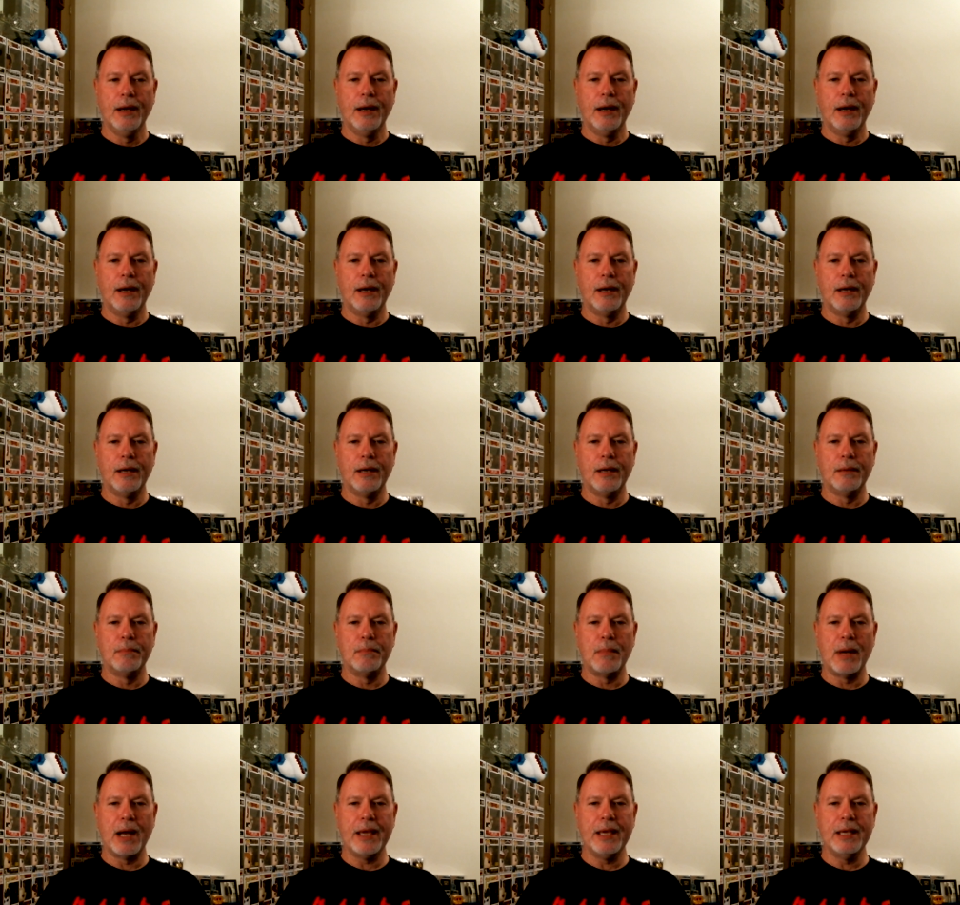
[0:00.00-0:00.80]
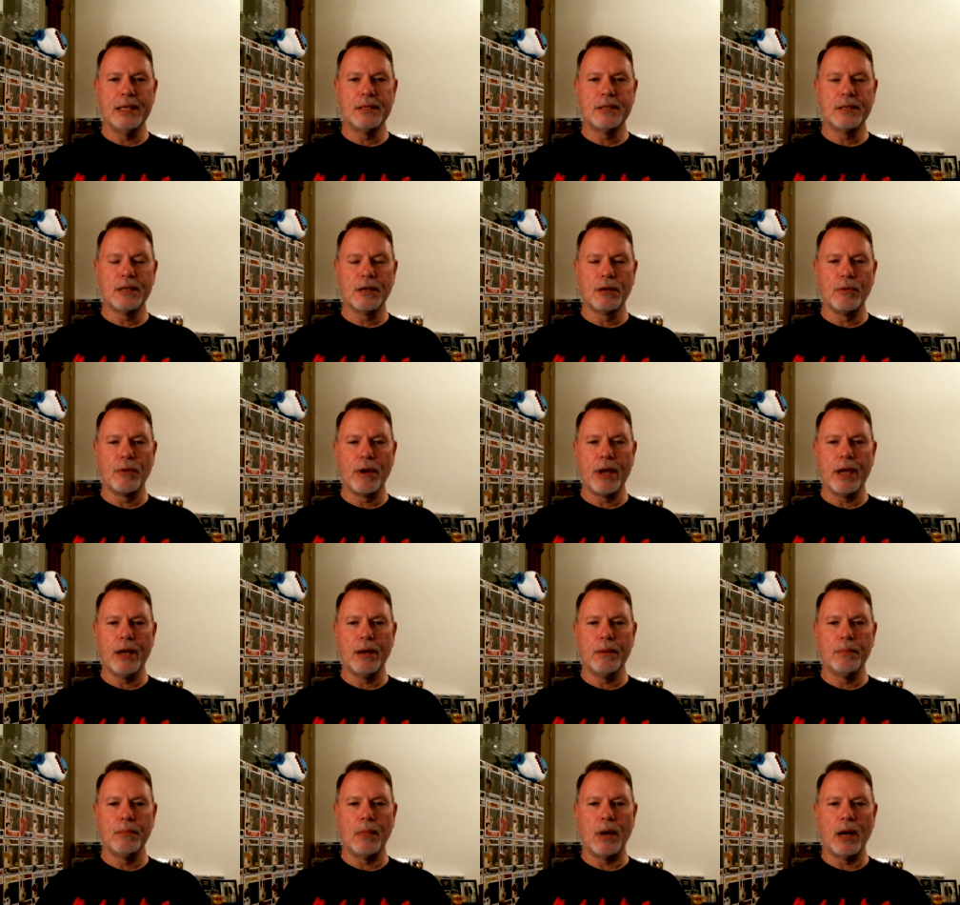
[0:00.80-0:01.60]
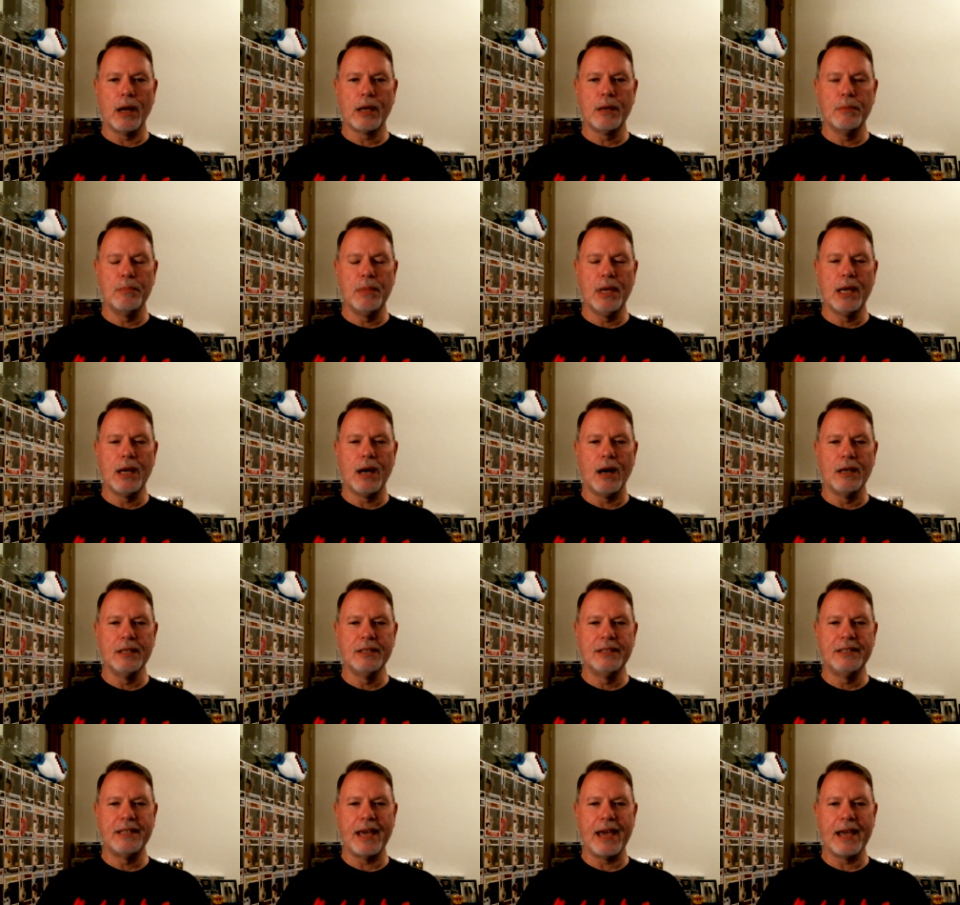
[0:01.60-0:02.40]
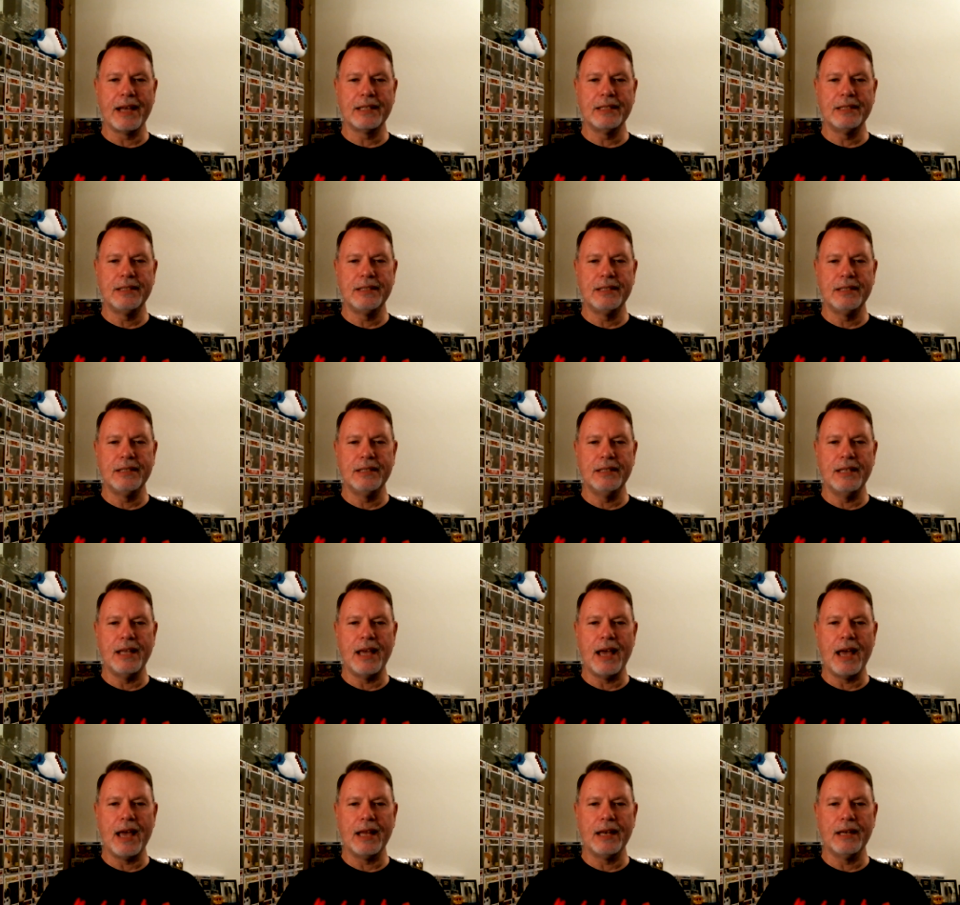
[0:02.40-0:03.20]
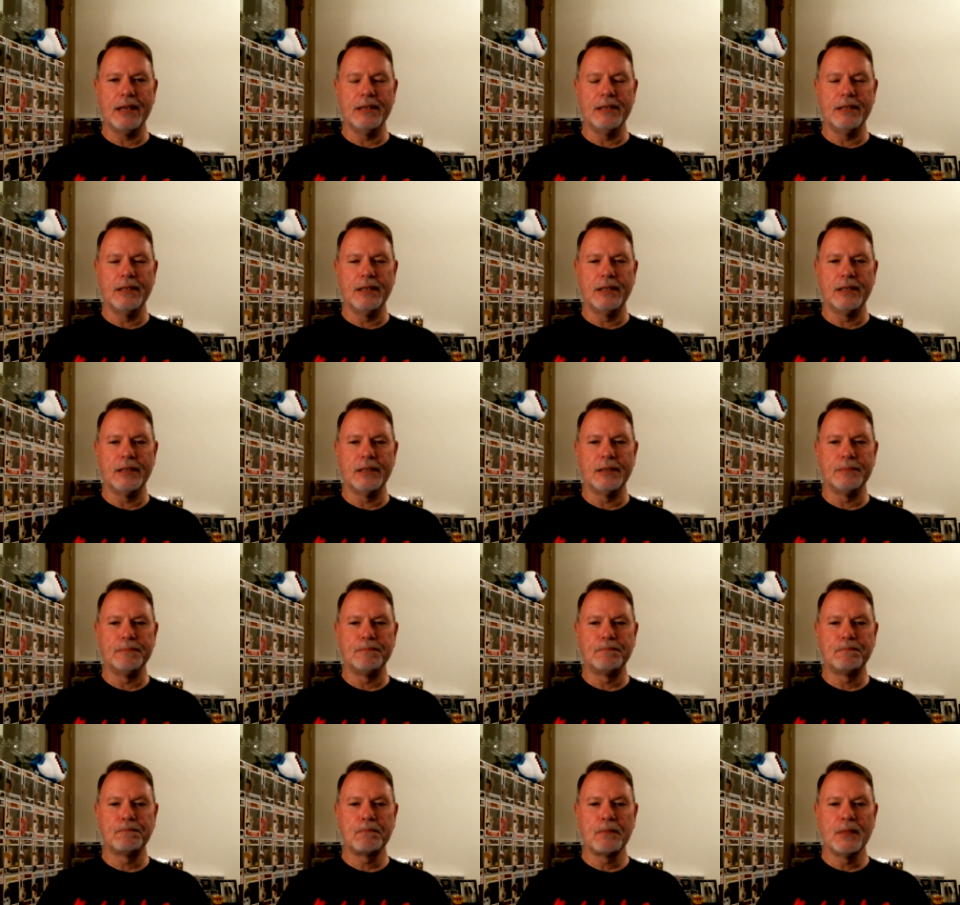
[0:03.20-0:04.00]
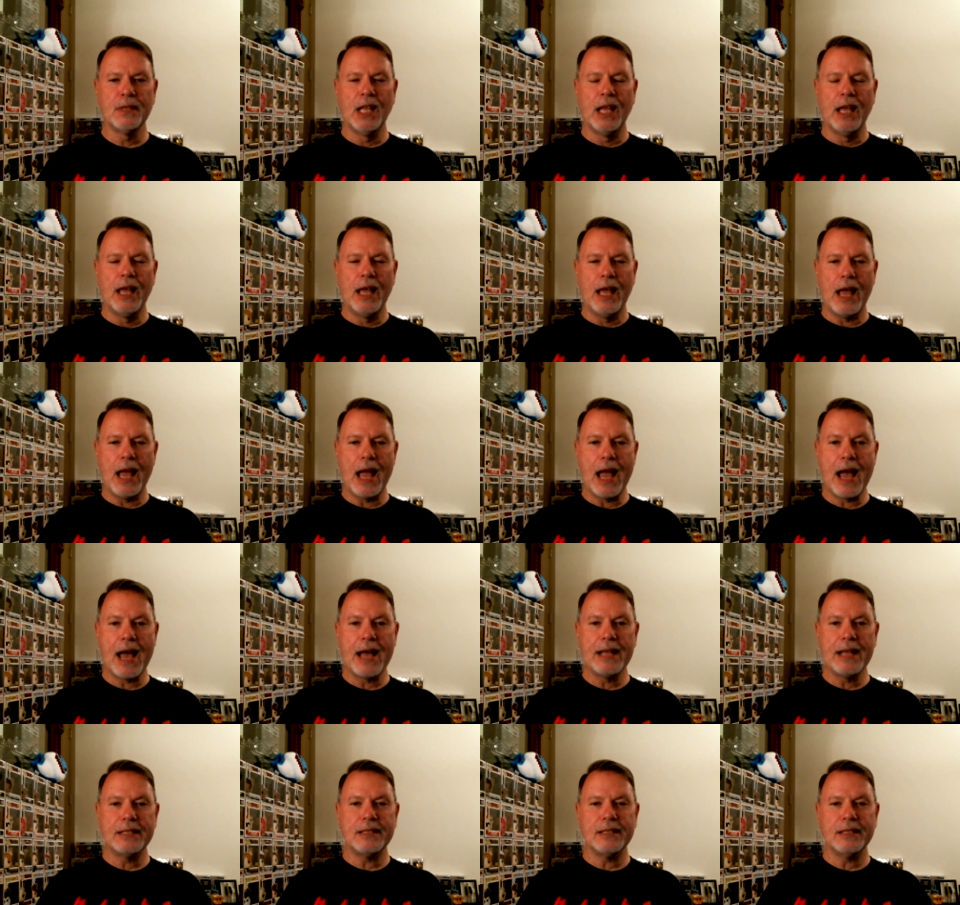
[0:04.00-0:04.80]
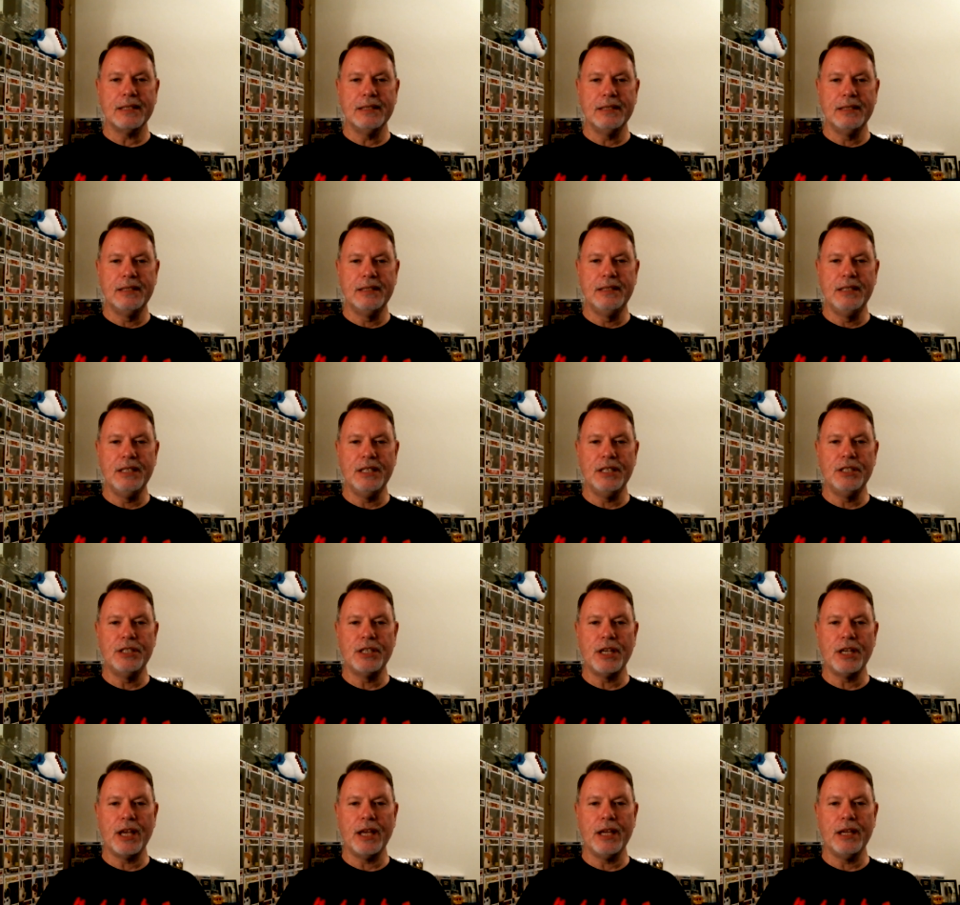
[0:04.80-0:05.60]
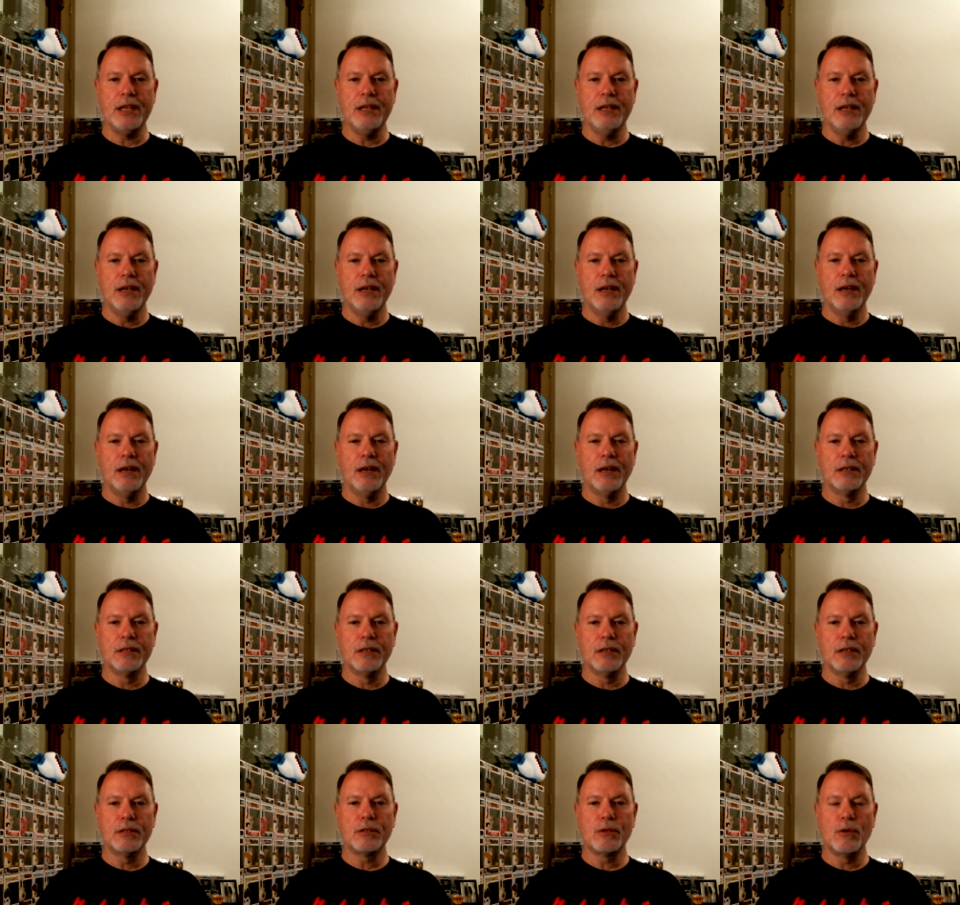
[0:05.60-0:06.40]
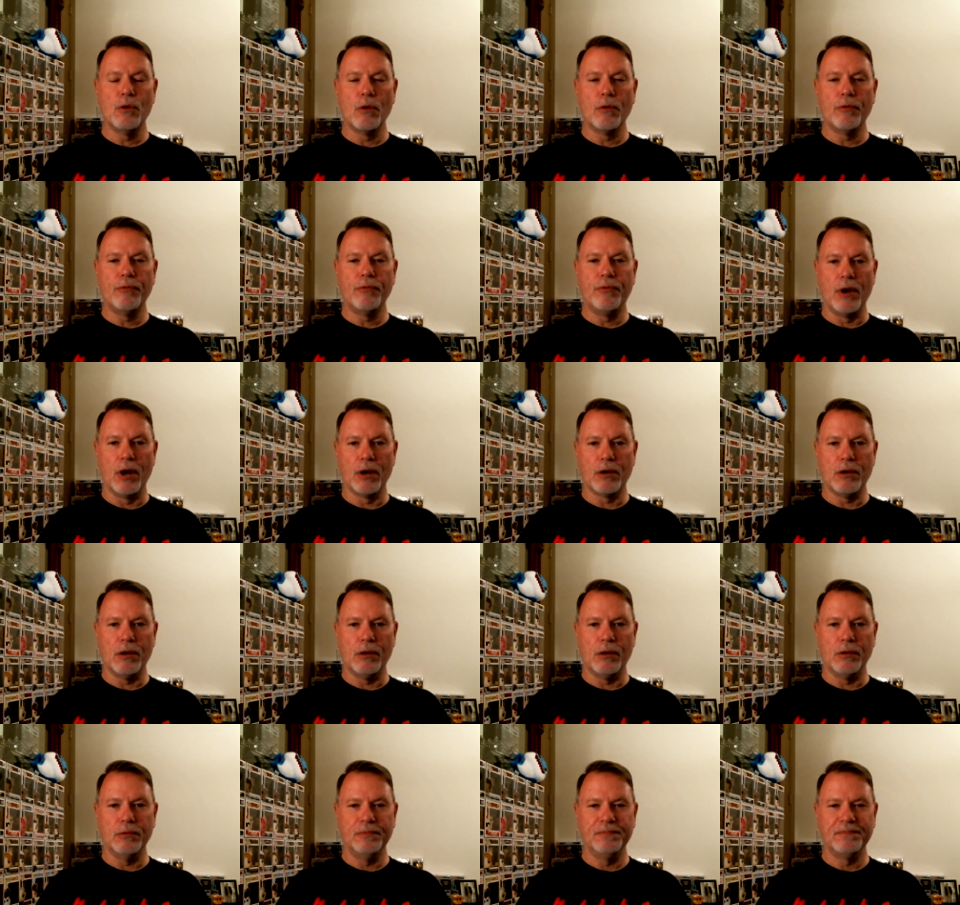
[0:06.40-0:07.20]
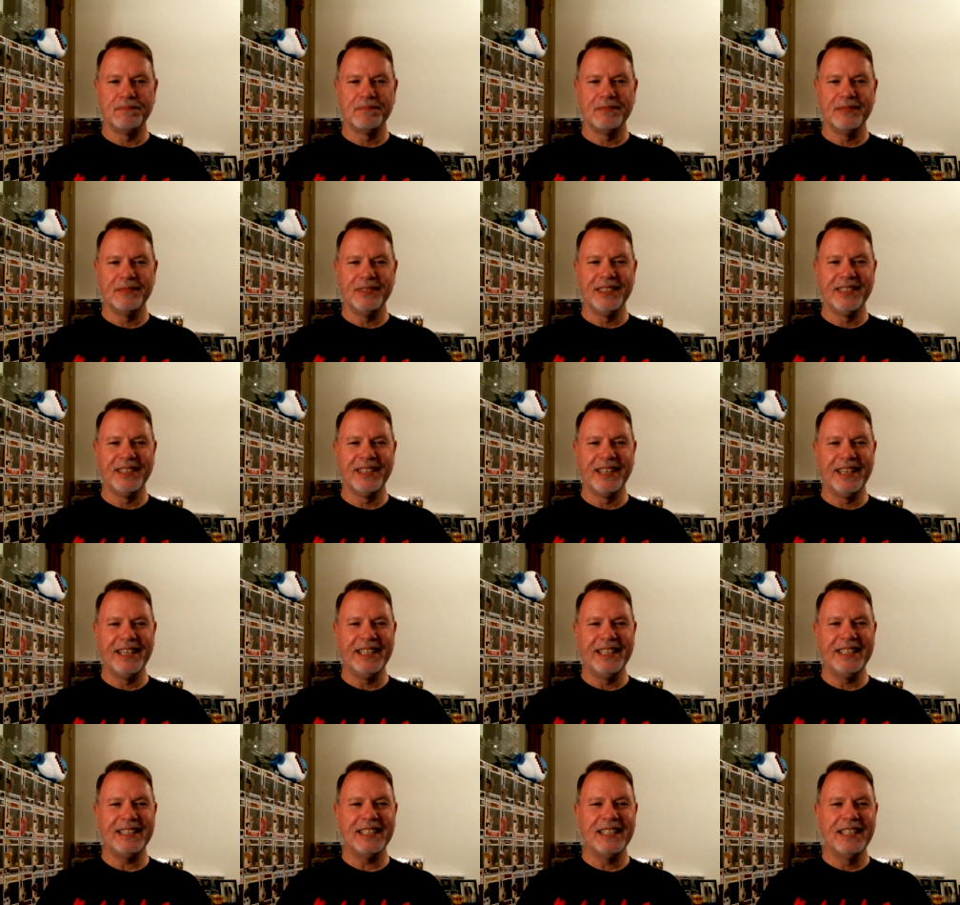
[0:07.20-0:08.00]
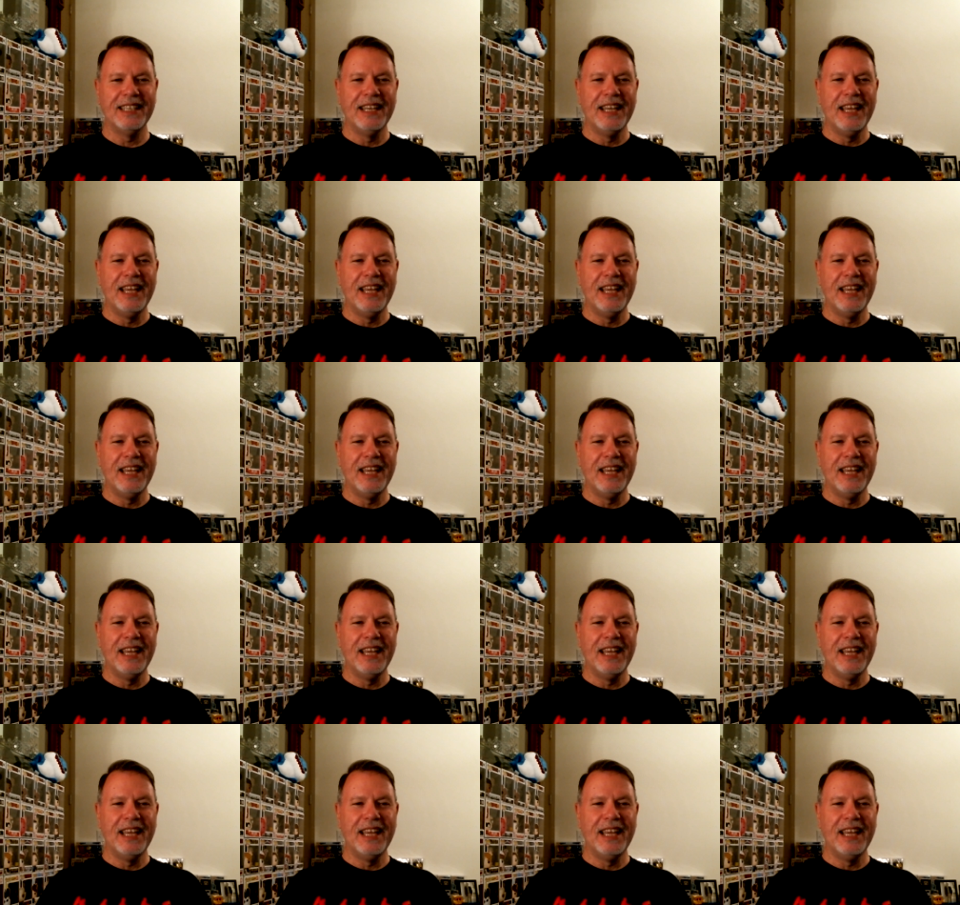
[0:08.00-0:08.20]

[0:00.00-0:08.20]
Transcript: Um, my Instagram, I can be contacted at. Um, at DJ underscore Funko, right?